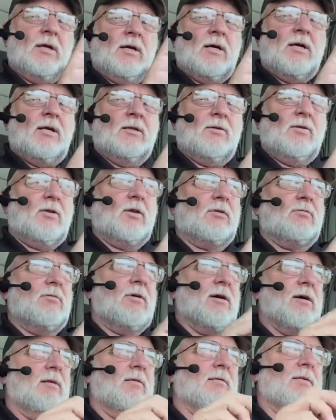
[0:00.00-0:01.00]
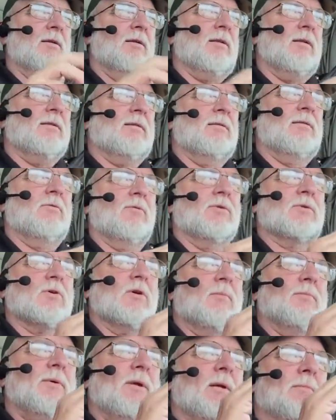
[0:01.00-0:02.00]
onto the throttle and letting those
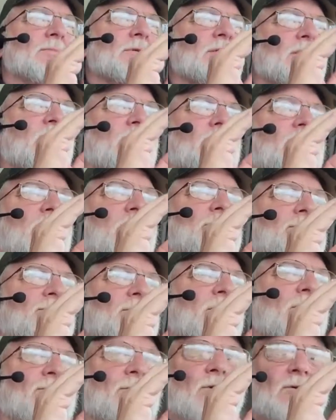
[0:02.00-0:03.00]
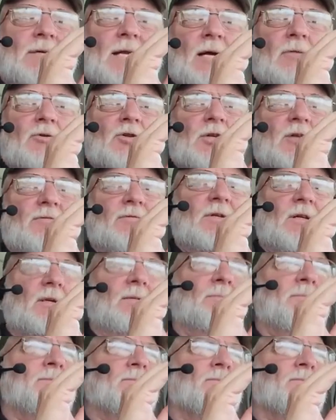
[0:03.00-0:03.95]
RPMs come up if you're downshifting,